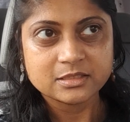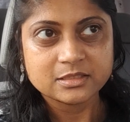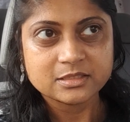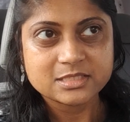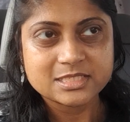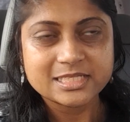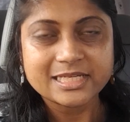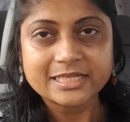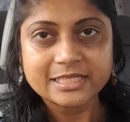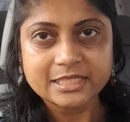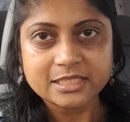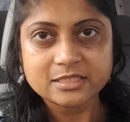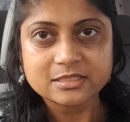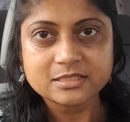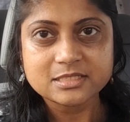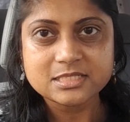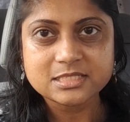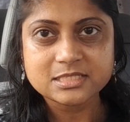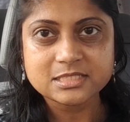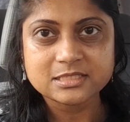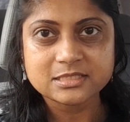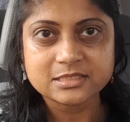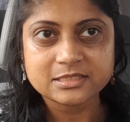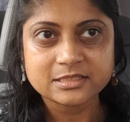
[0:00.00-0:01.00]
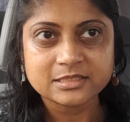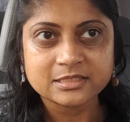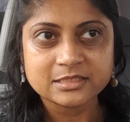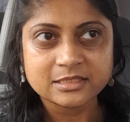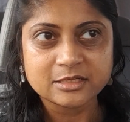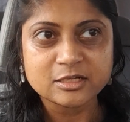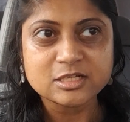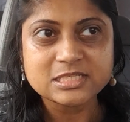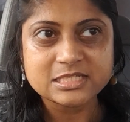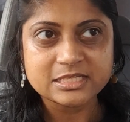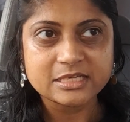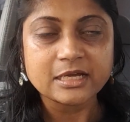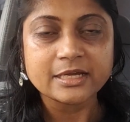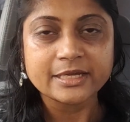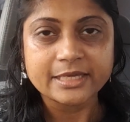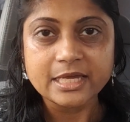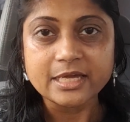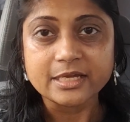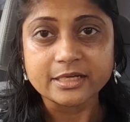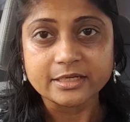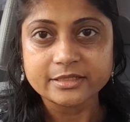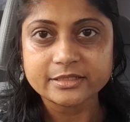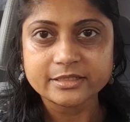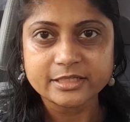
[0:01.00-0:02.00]
tickets, because
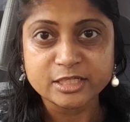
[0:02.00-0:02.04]
again,